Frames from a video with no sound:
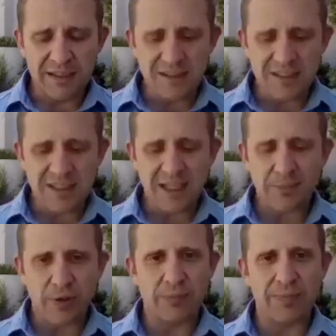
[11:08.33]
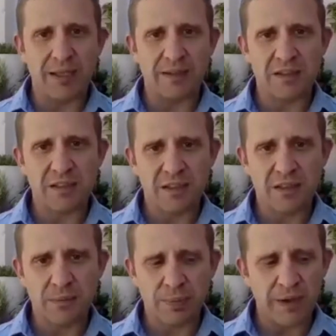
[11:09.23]
here's the sad part about this.
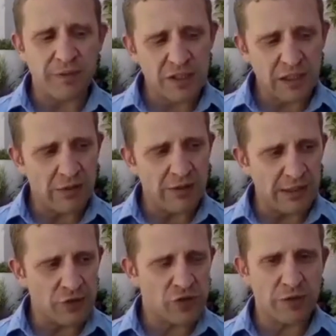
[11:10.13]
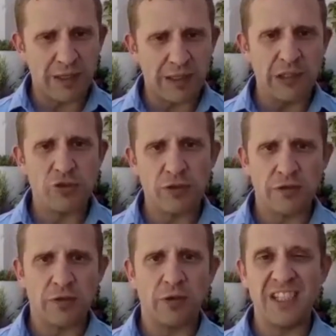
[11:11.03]
The Private Security Industry Regulatory
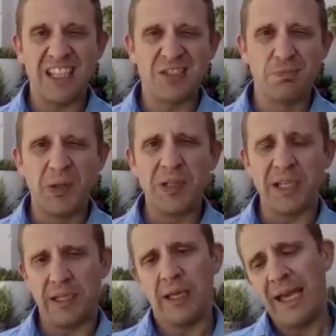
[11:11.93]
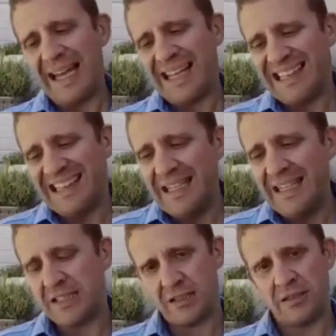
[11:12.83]
Authority is milking at
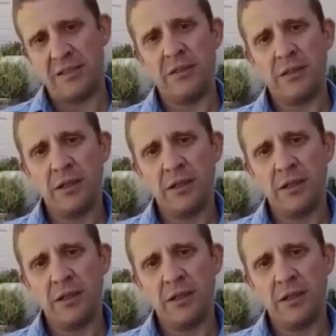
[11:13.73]
least